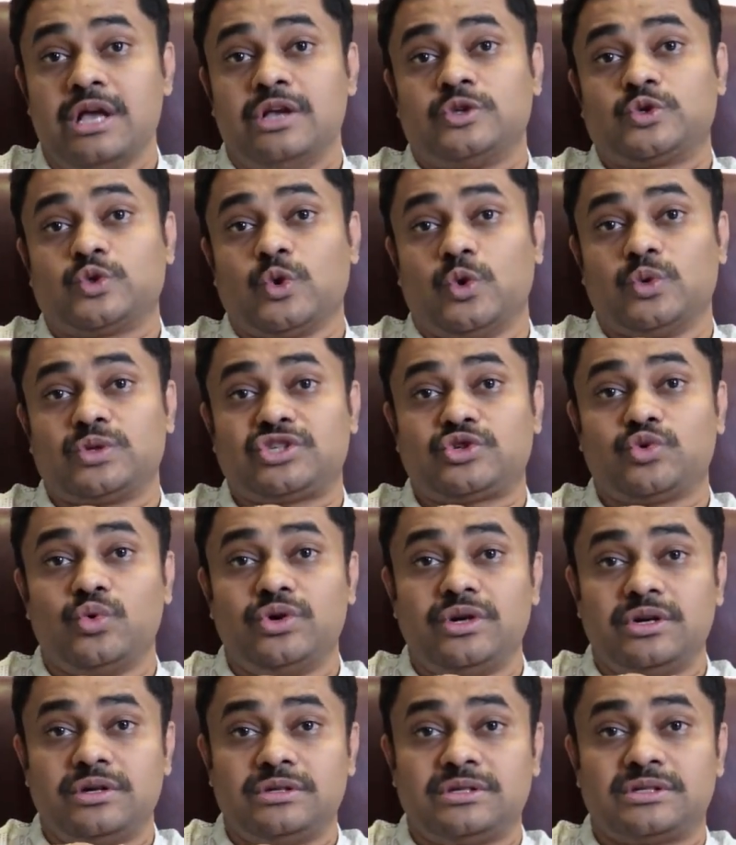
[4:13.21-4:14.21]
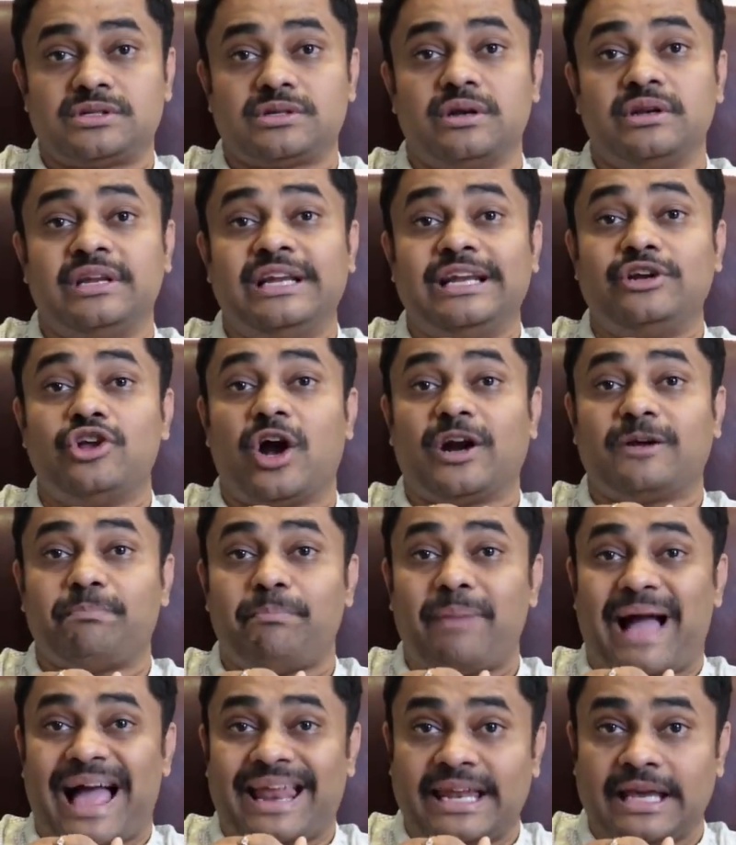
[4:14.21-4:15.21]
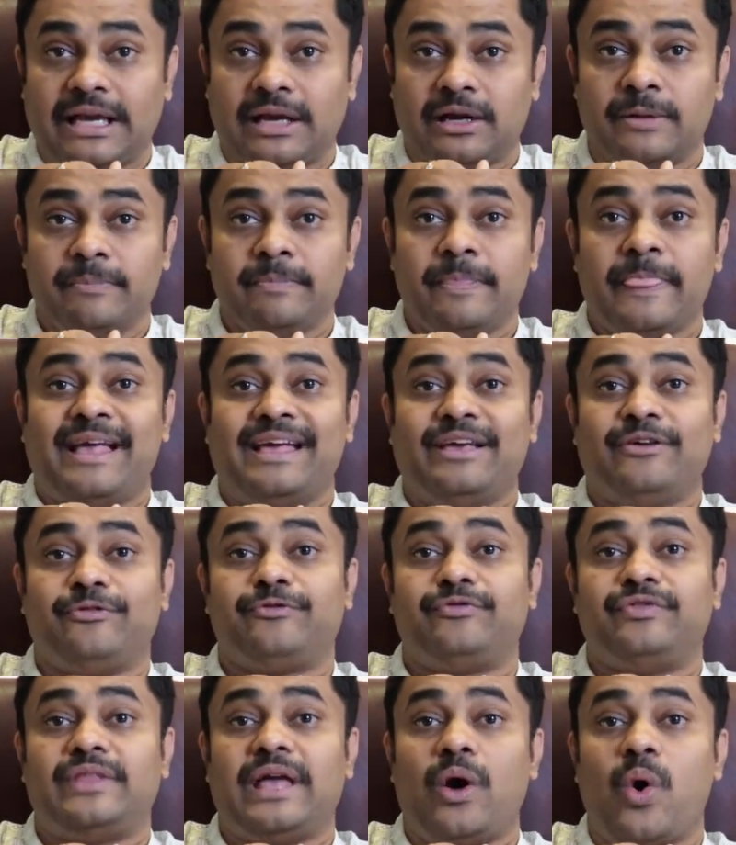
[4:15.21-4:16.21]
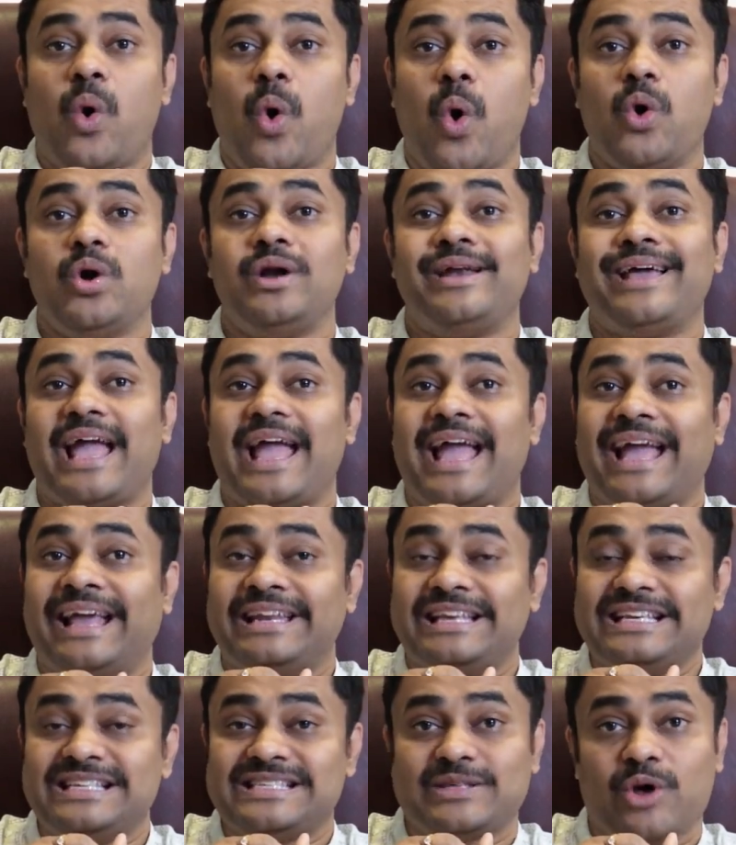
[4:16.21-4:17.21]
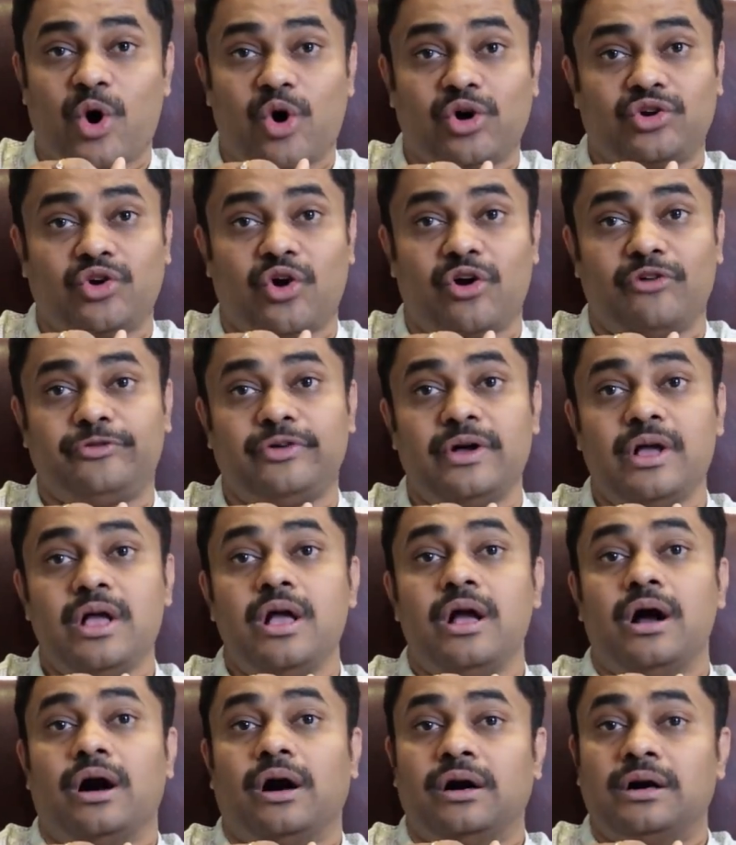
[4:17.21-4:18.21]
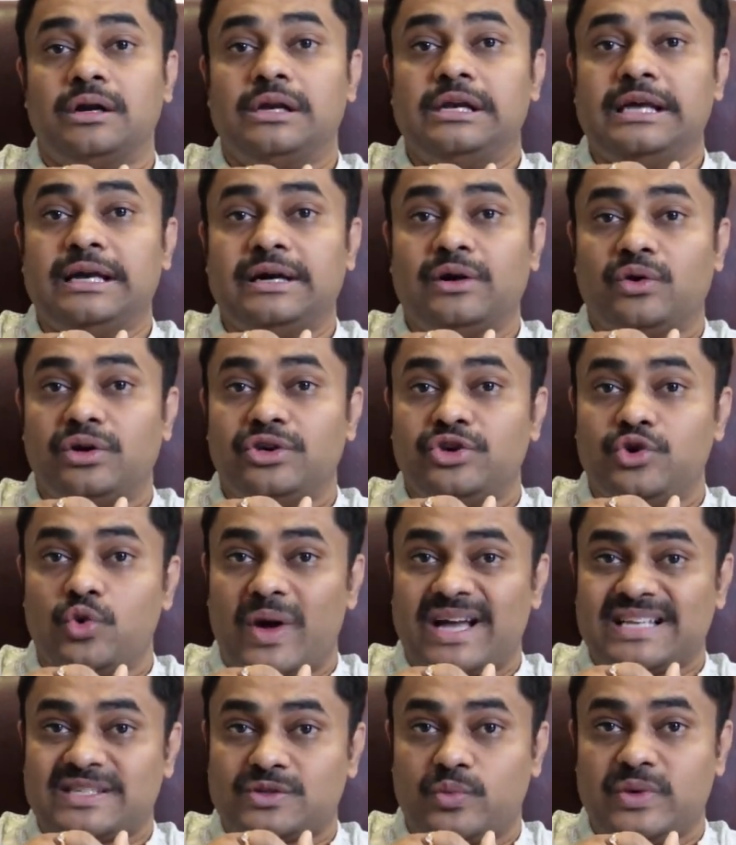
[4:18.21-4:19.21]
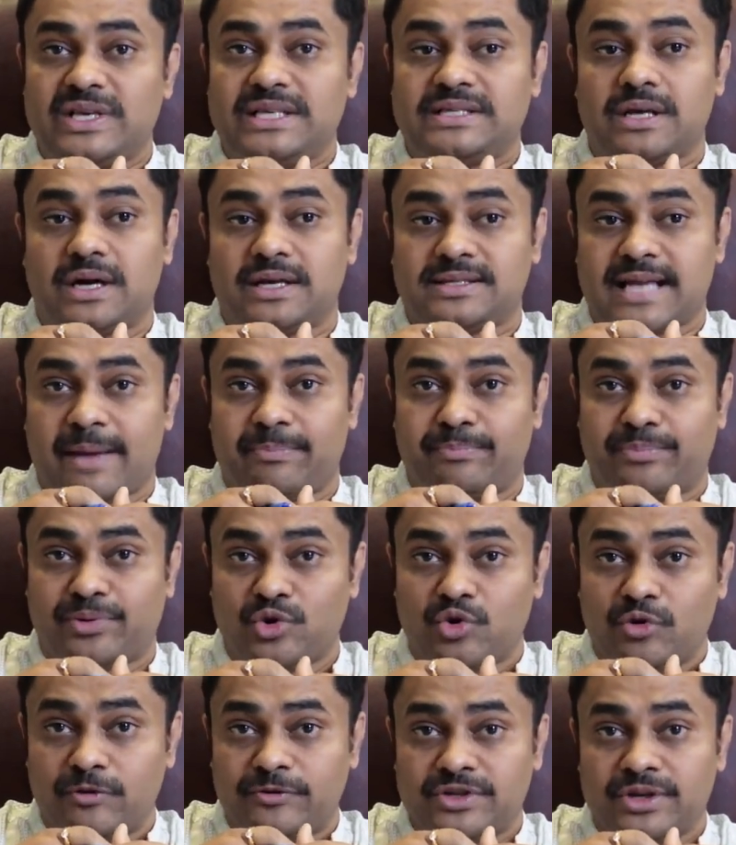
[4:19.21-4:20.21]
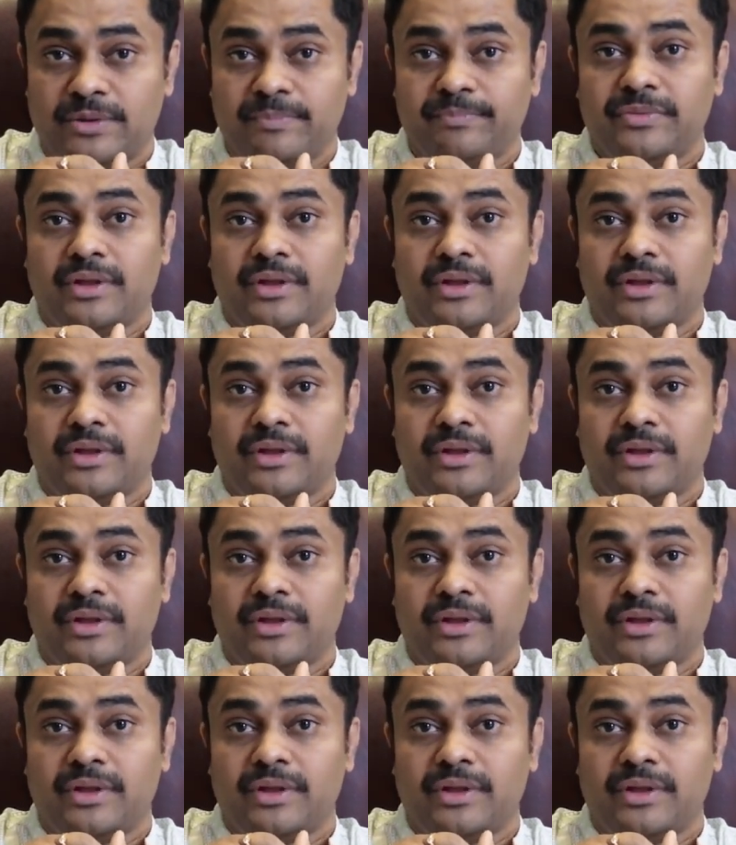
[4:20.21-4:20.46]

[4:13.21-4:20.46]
So students need not panic if they hold any sort of earlier US visas approved,